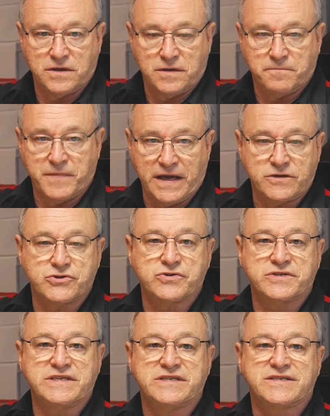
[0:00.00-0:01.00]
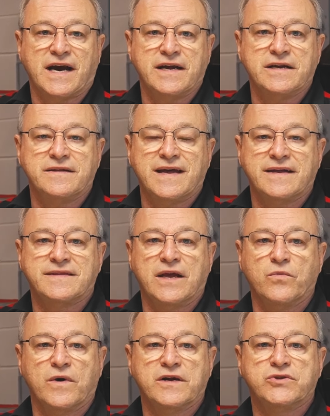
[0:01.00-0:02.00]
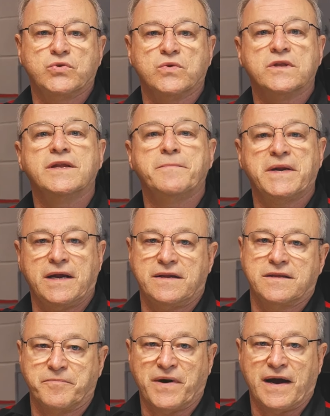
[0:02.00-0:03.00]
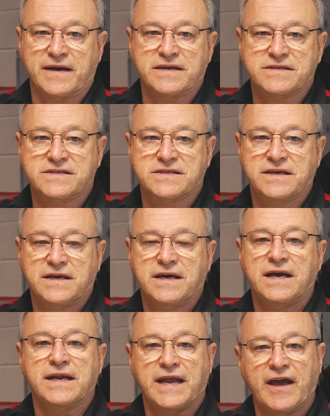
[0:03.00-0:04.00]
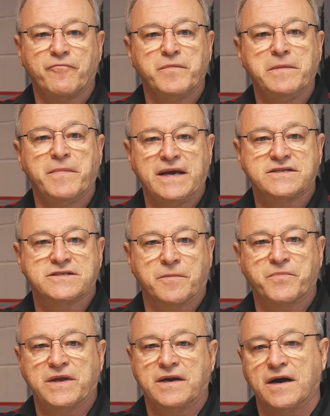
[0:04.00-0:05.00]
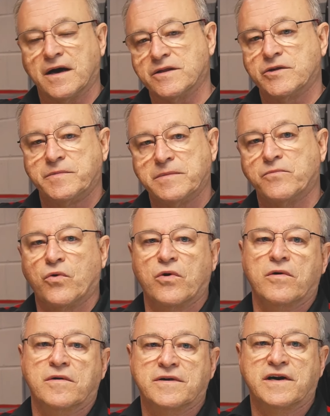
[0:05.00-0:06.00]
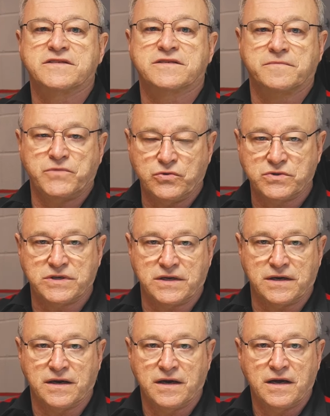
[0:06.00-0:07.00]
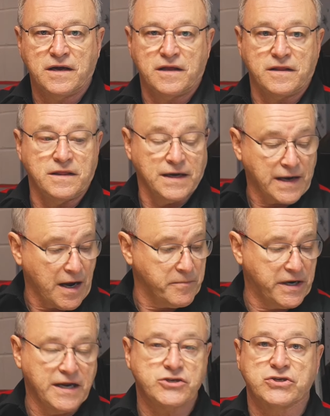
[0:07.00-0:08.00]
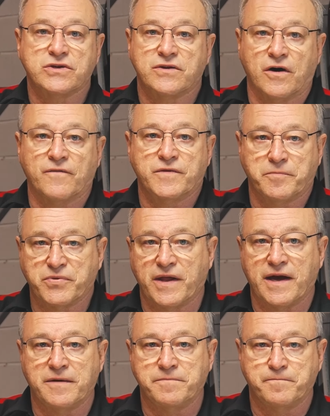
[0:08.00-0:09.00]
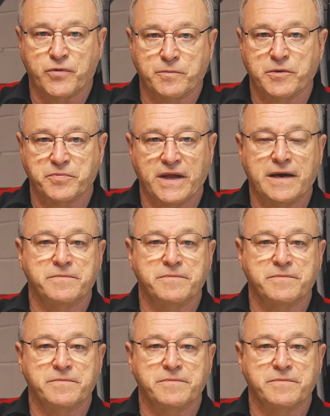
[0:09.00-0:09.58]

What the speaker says: managers decided that they wanted to eliminate the pockets and have me make something a little bit more custom using the combination of the purple plaid